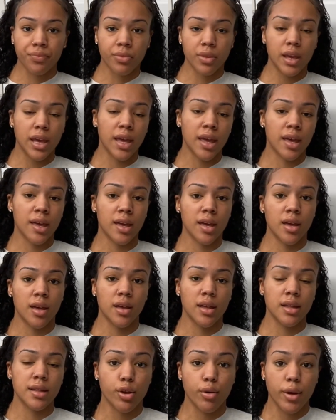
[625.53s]

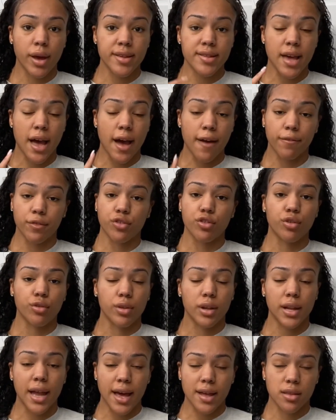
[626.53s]
and you guys have to
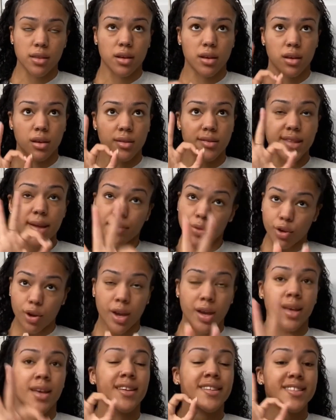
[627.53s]
the la the step
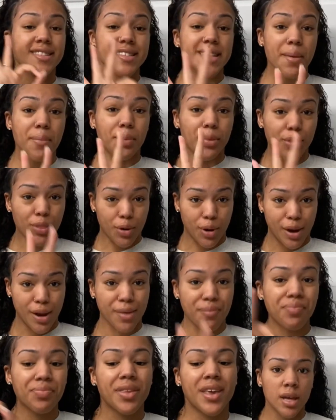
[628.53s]
three step
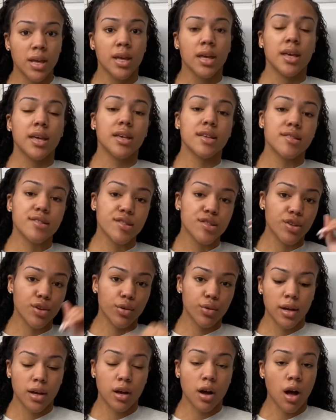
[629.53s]
three is
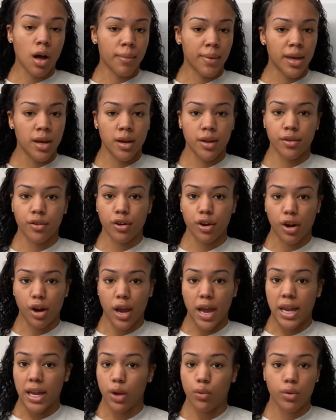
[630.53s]
to comment under
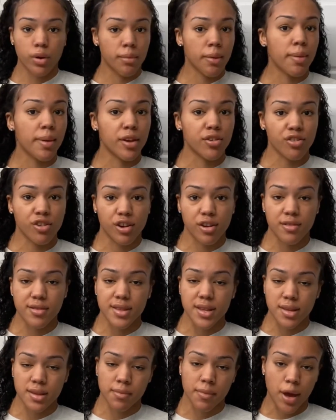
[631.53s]
any one of my pictures
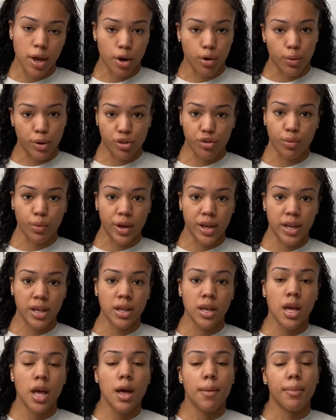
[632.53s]
doesn't matter which
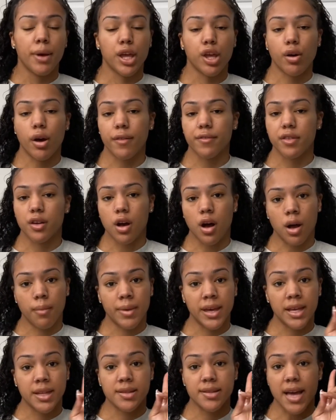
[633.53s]
one but you have to
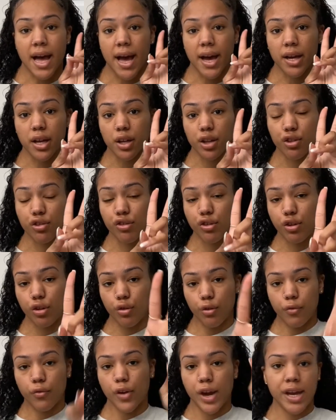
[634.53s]
comment and tag
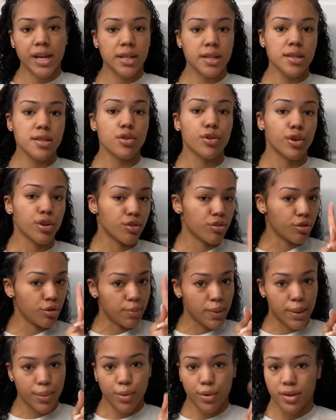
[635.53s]
two friends or two
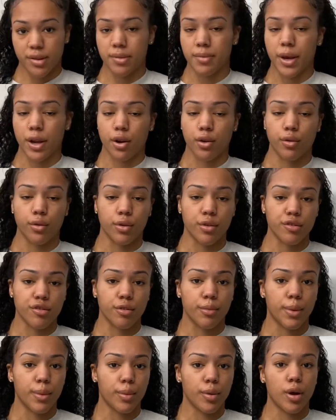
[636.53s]
people doesn't matter who those
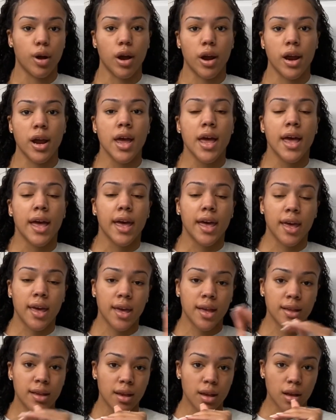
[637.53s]
two people are
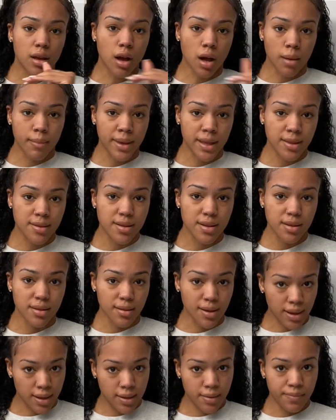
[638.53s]
and comment
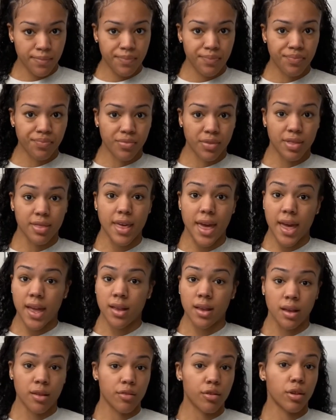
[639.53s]
done they
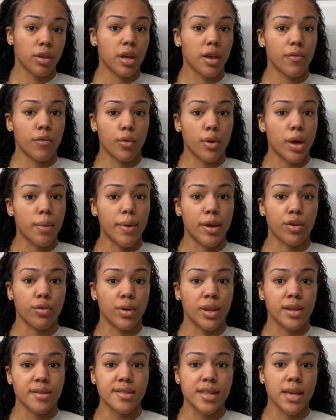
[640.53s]
can enter the giveaway by
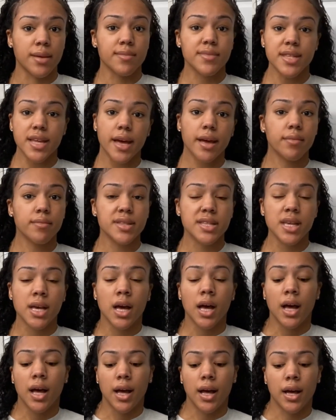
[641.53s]
doing the same steps
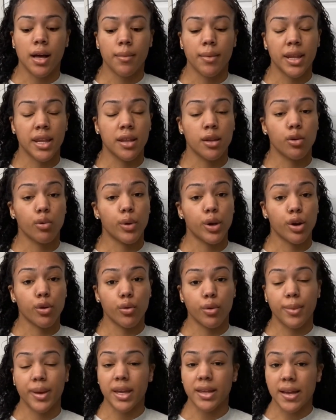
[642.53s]
um, and then the winner
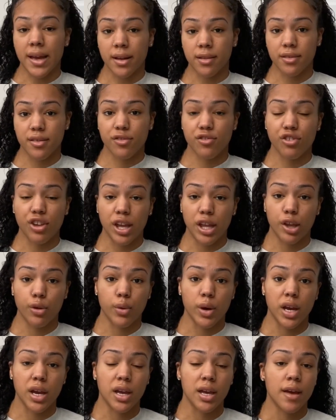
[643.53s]
will be announced
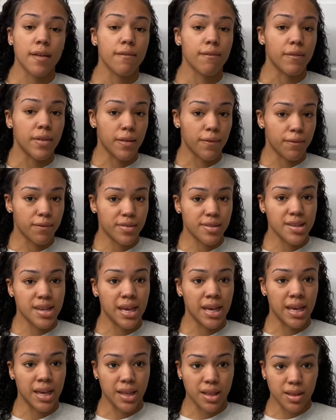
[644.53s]
January
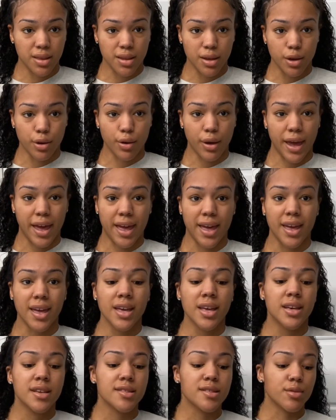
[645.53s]
15th, okay?
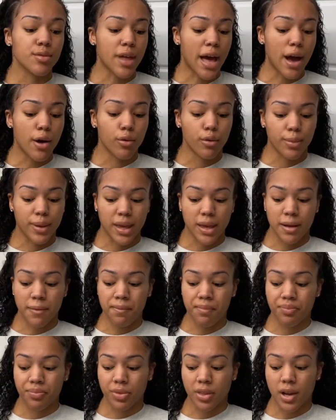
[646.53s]
So that will
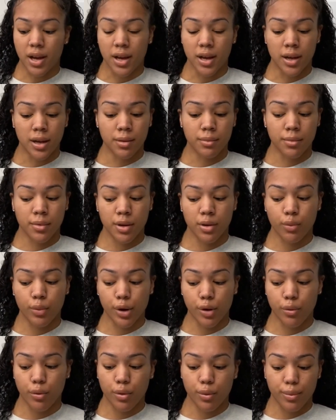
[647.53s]
be, um,
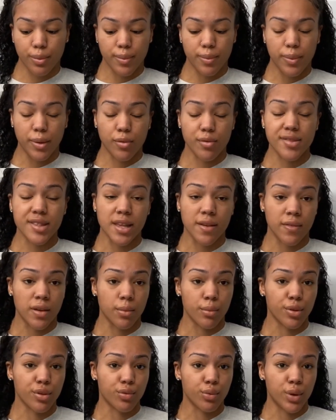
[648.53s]
winner will be
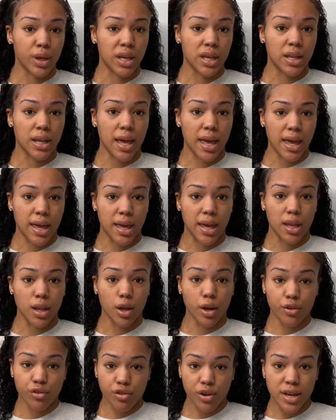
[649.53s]
receiving between a
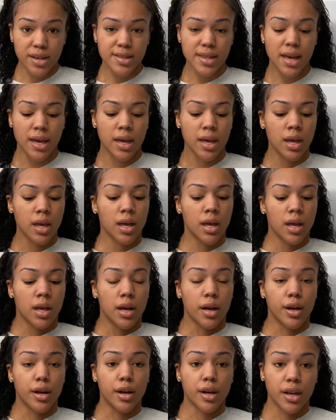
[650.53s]
lingerie set,
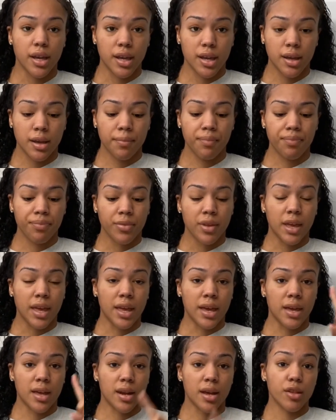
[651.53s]
a hoodie,
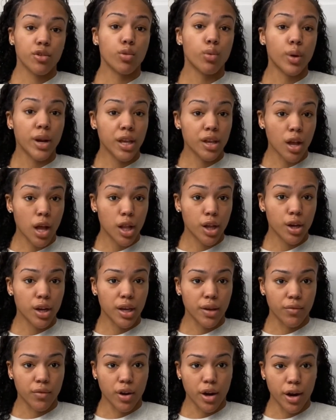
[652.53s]
and a $20
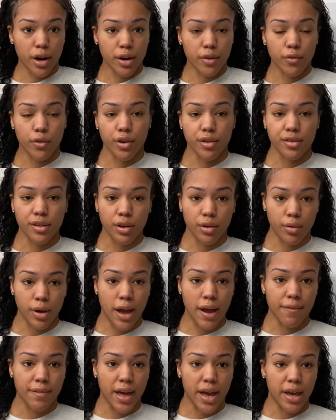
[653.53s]
gift card. Of course, I don't
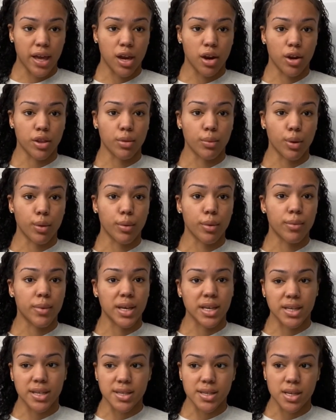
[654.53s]
have that here at the moment
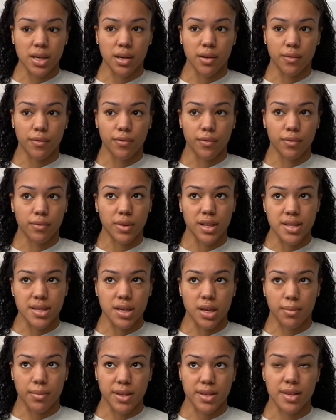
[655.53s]
because of it's
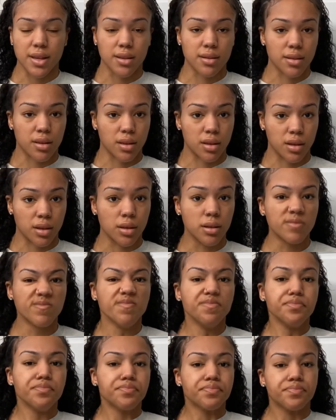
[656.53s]
going to be sent to the
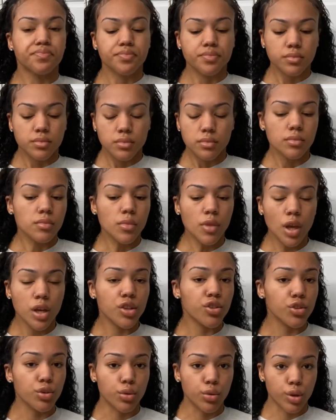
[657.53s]

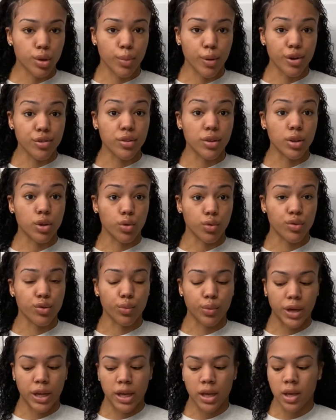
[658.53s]
to the person who's
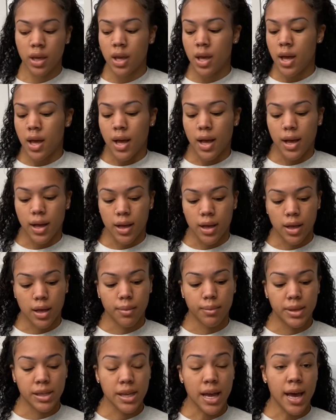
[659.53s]
winning.
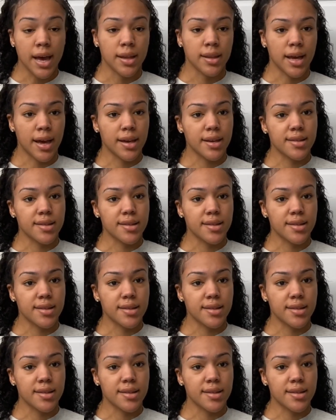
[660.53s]
Um, and yeah, and that is